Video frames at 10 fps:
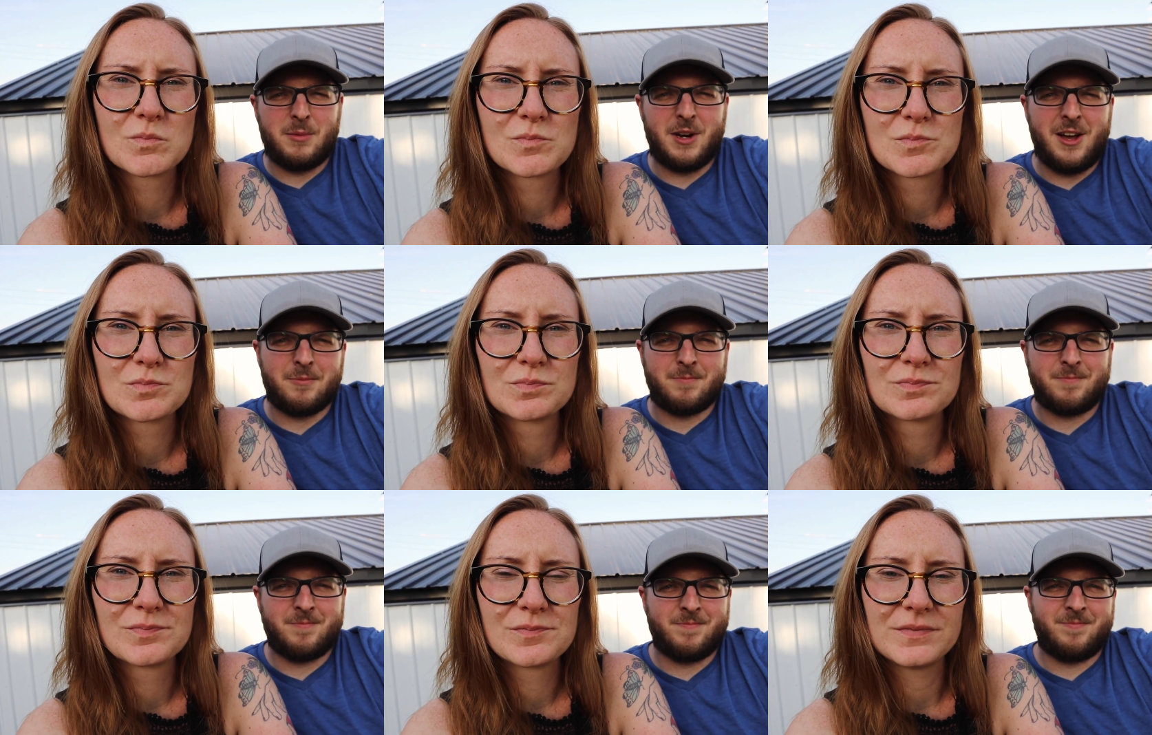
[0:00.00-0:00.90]
Speaker 1: coming up.
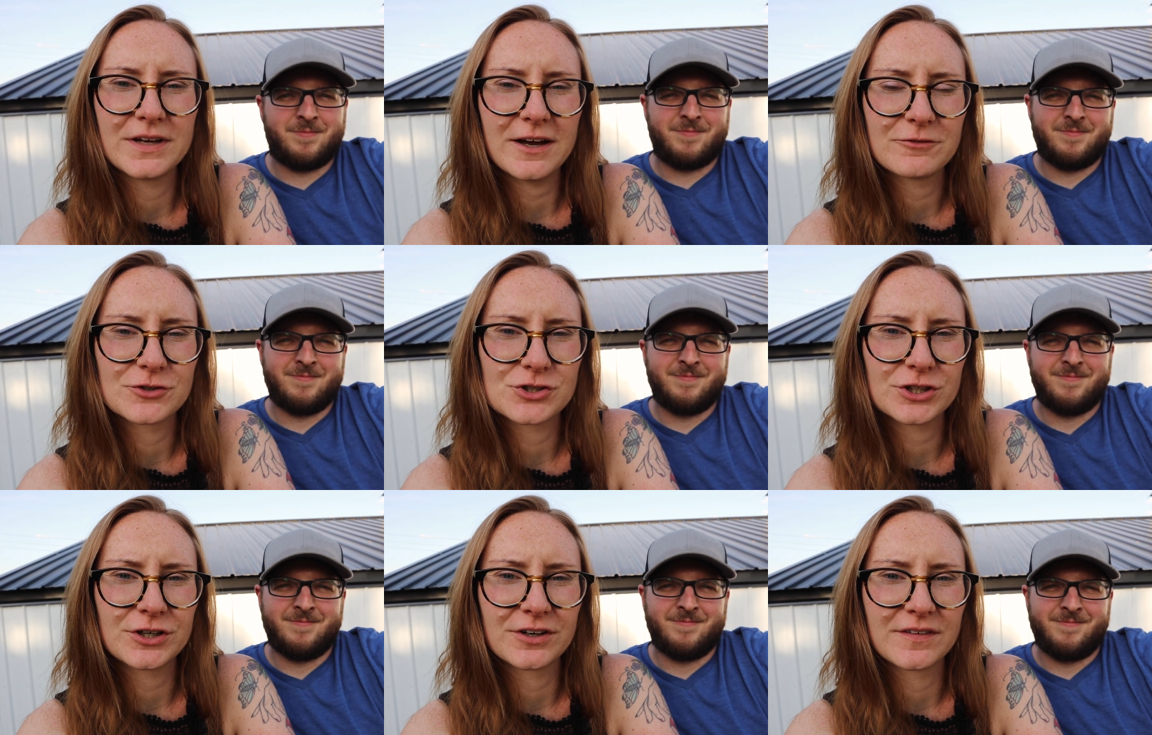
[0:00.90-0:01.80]
Yeah, for
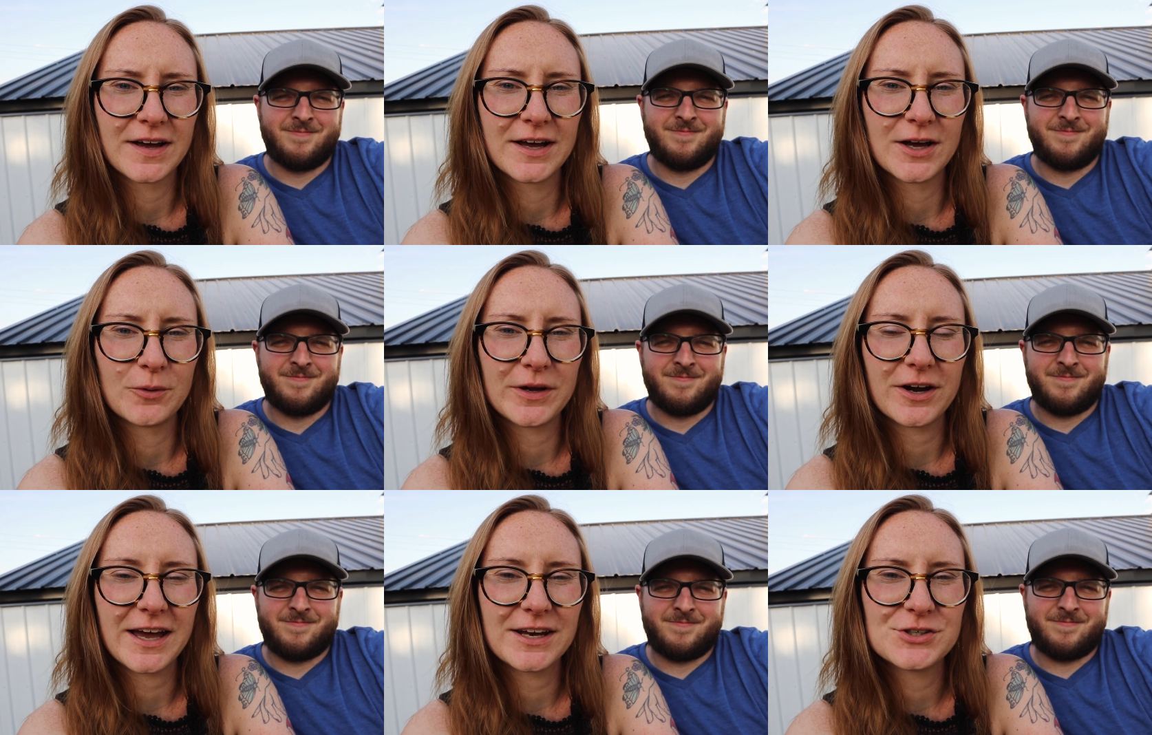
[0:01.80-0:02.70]
sure. Uh, we
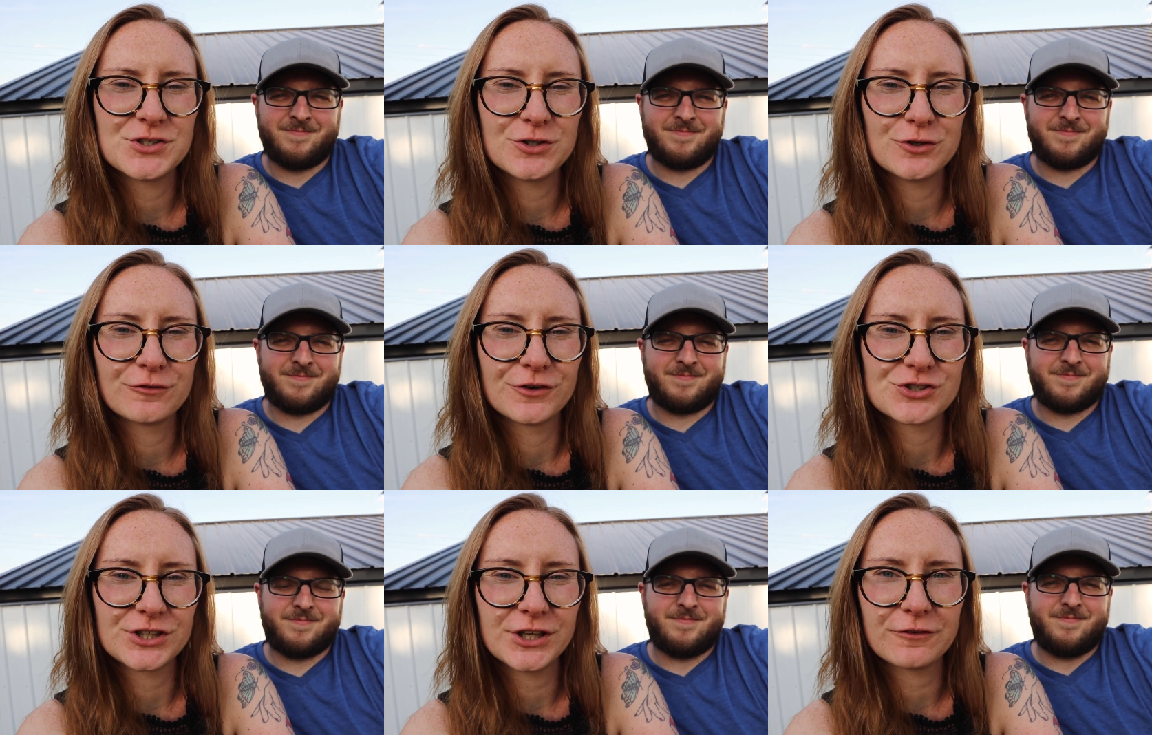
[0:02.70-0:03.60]
are headed to
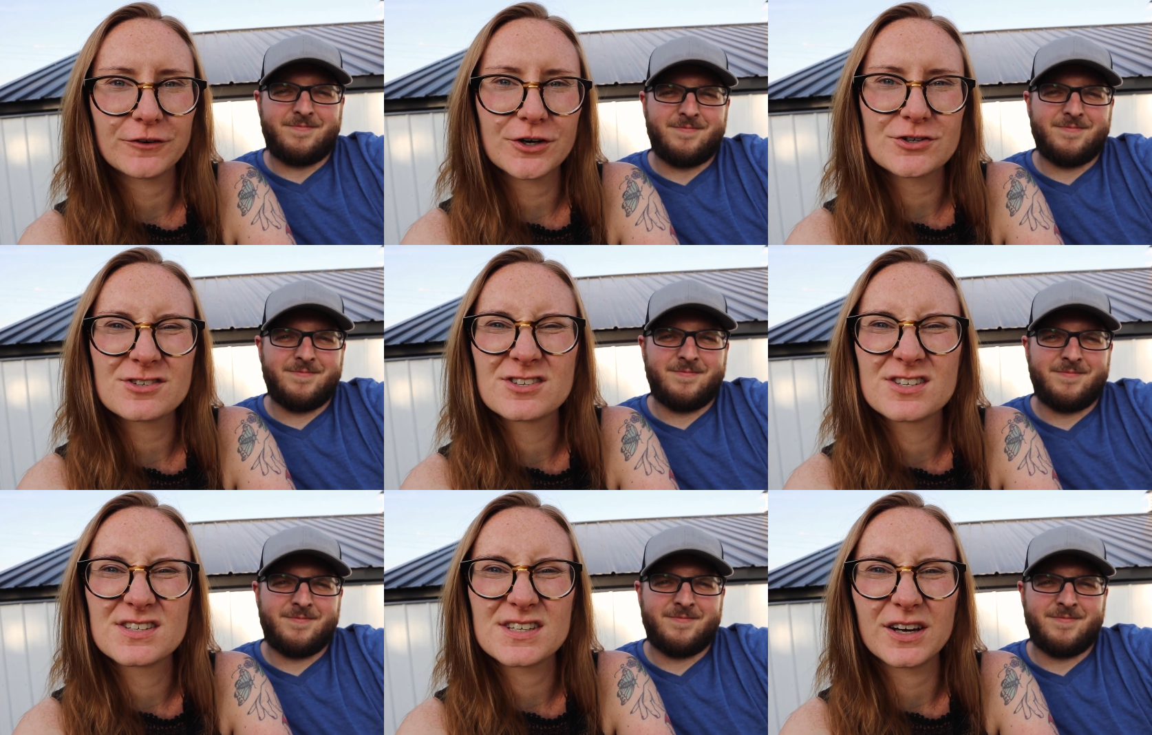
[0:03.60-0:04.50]
Virginia
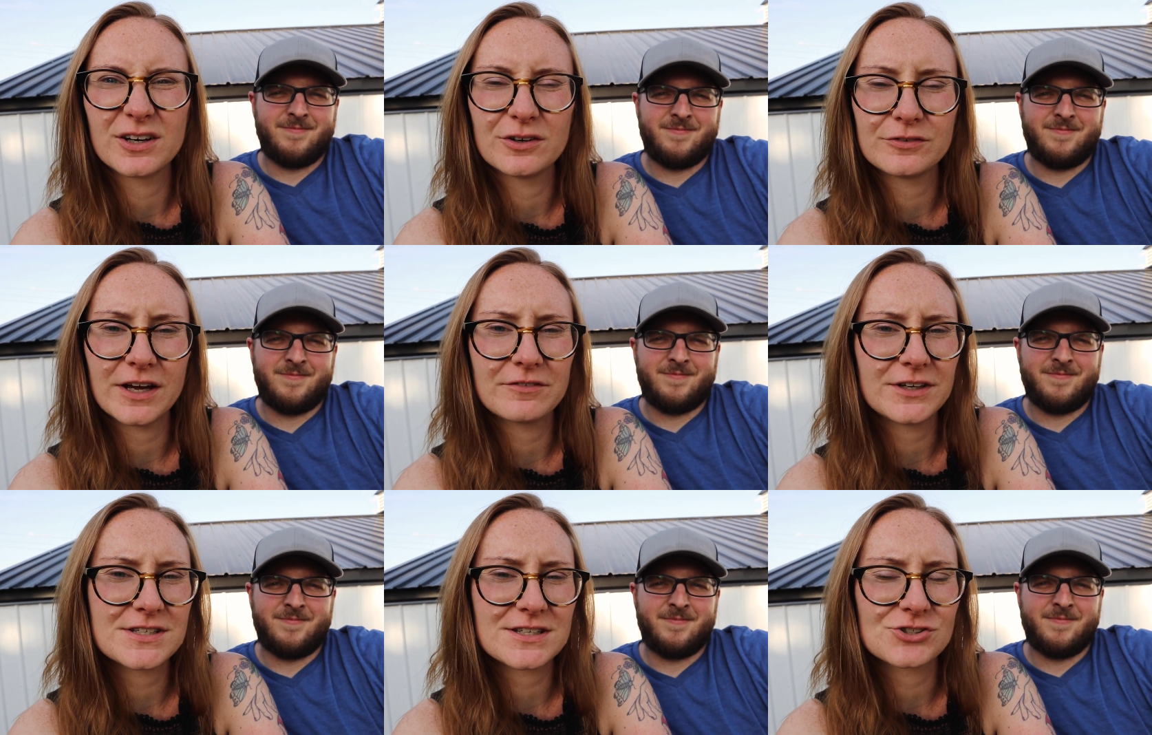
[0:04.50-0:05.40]
first, so if you have
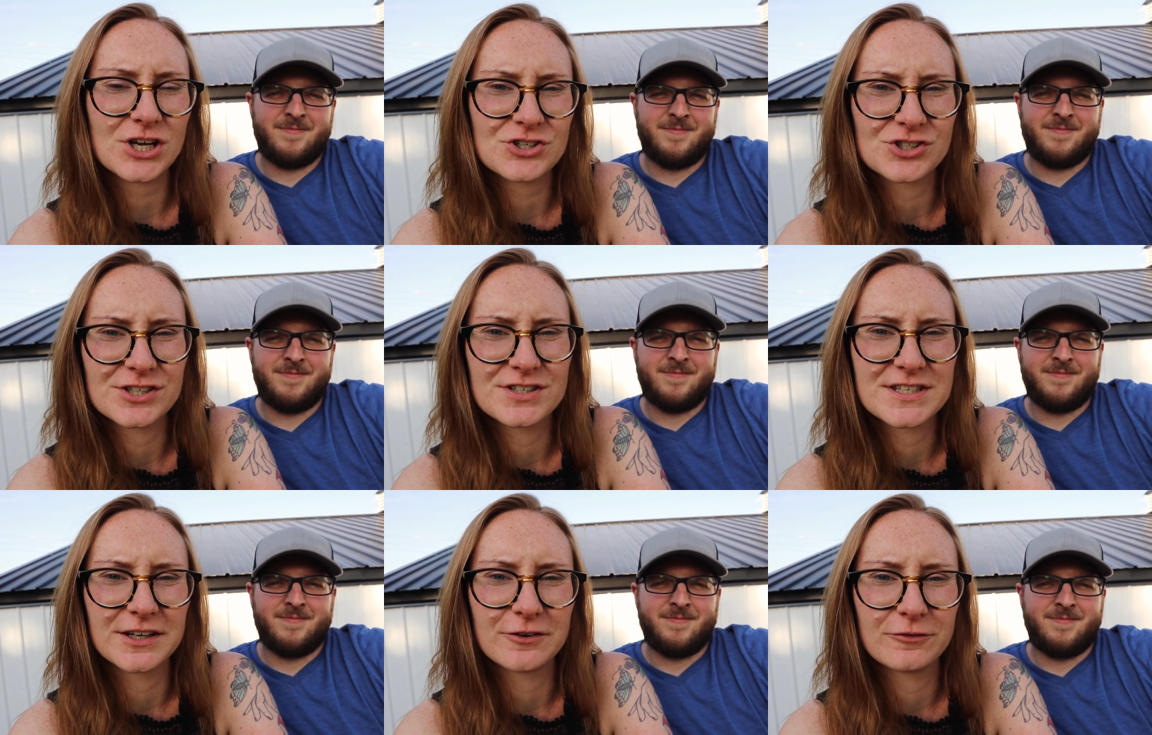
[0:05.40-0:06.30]
any
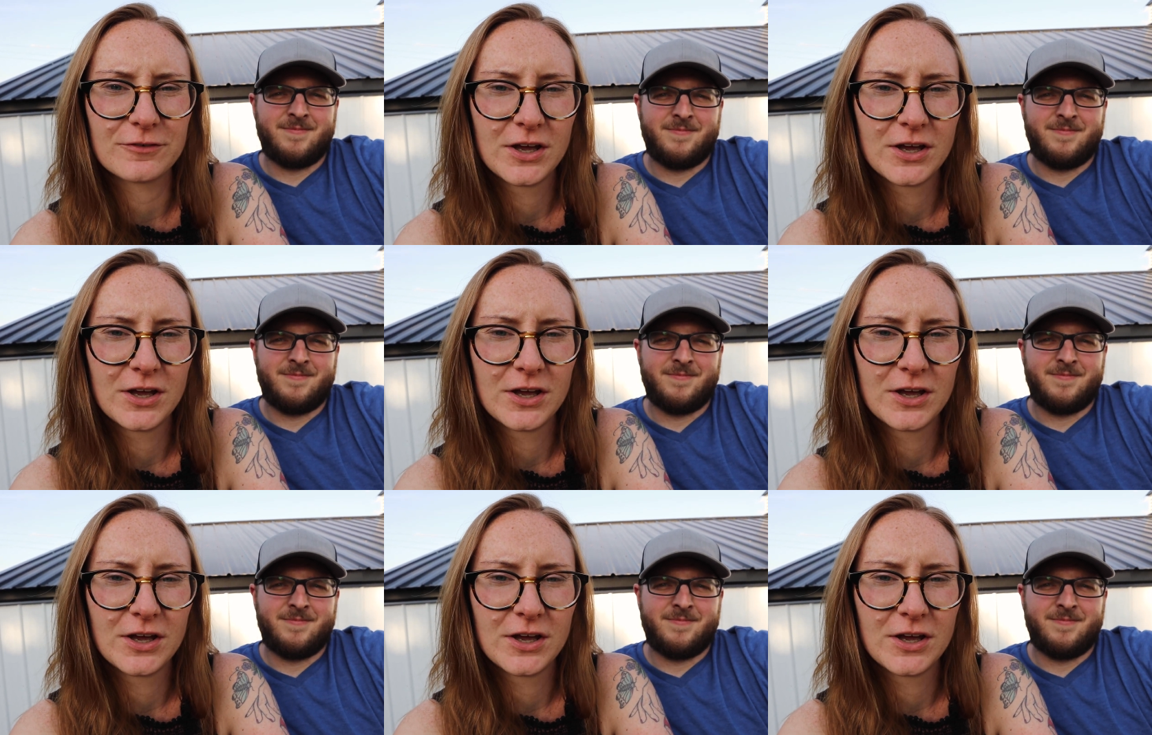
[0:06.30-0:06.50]
suggestions of